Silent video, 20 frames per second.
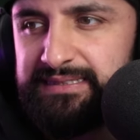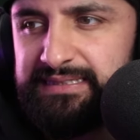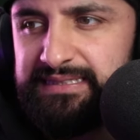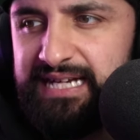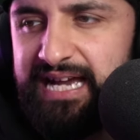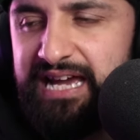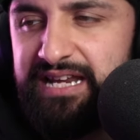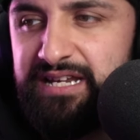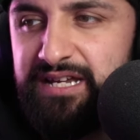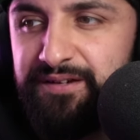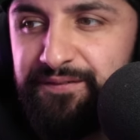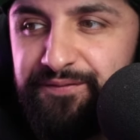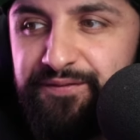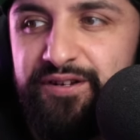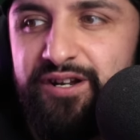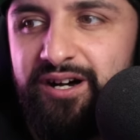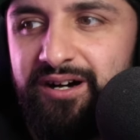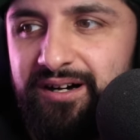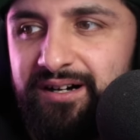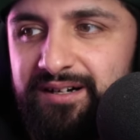And if
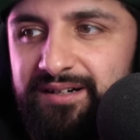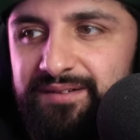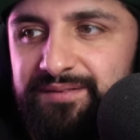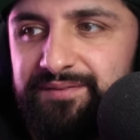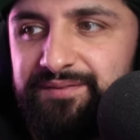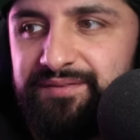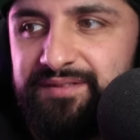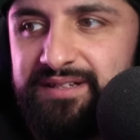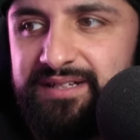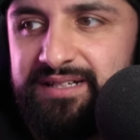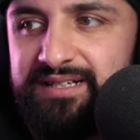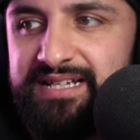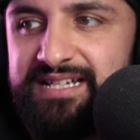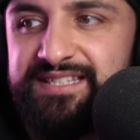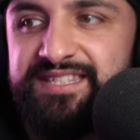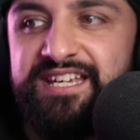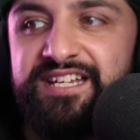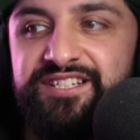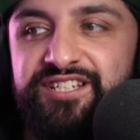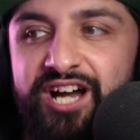not, is
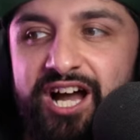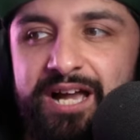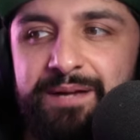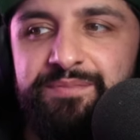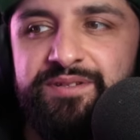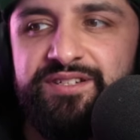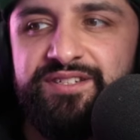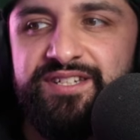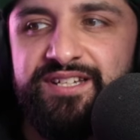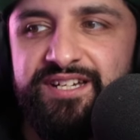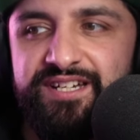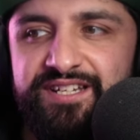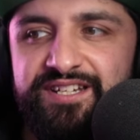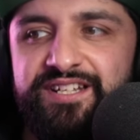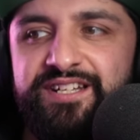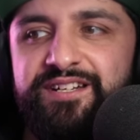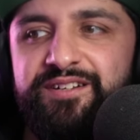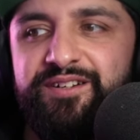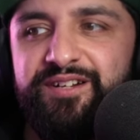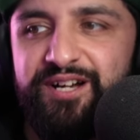there time to turn
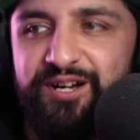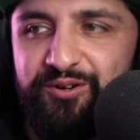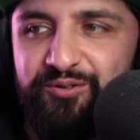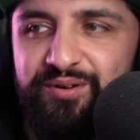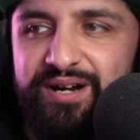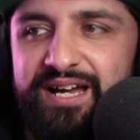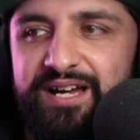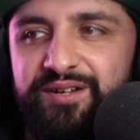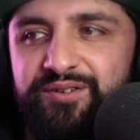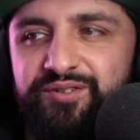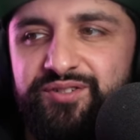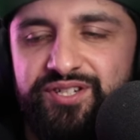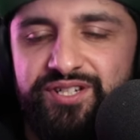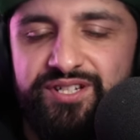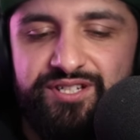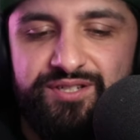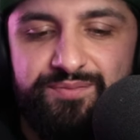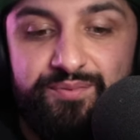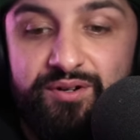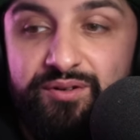it around?
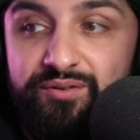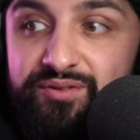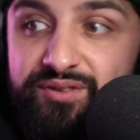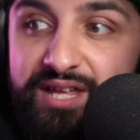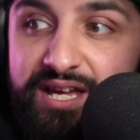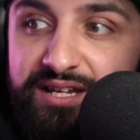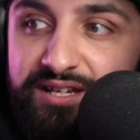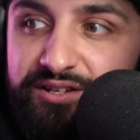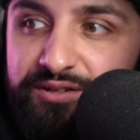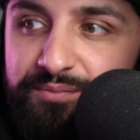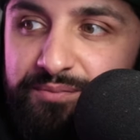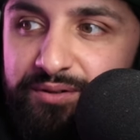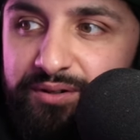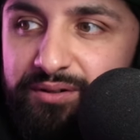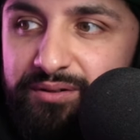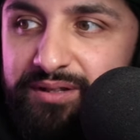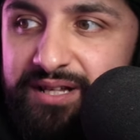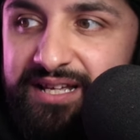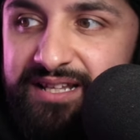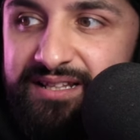Cheers, bro. Thank you,
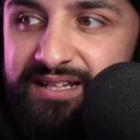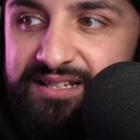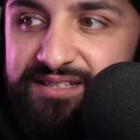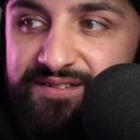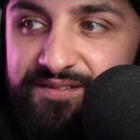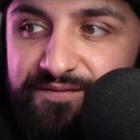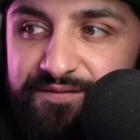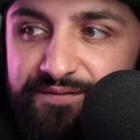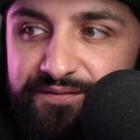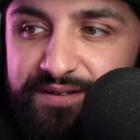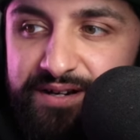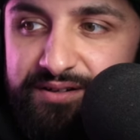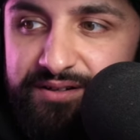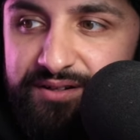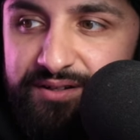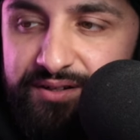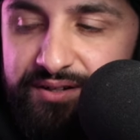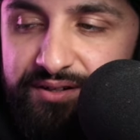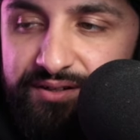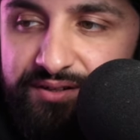bro. Then that's a very
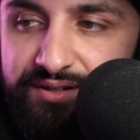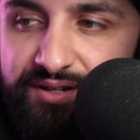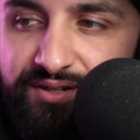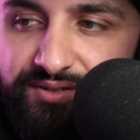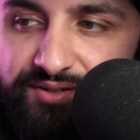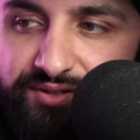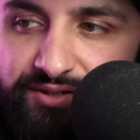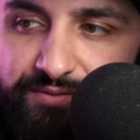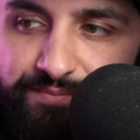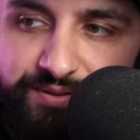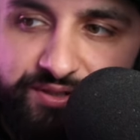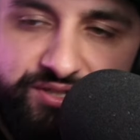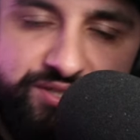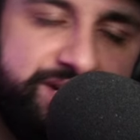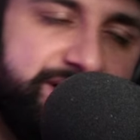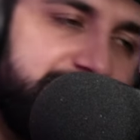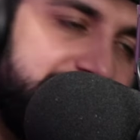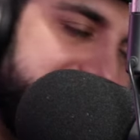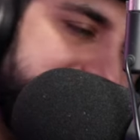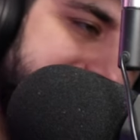good super chat